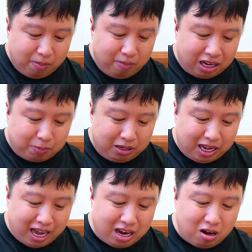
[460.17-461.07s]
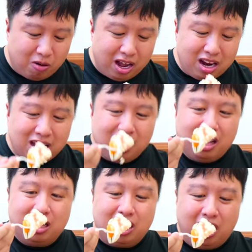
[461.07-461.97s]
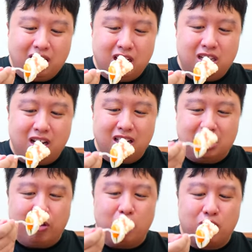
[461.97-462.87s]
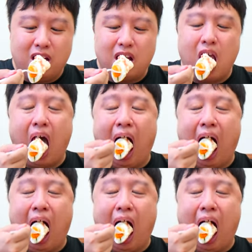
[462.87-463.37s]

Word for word: mashed potato, and got a good chunk. Let's give it a try.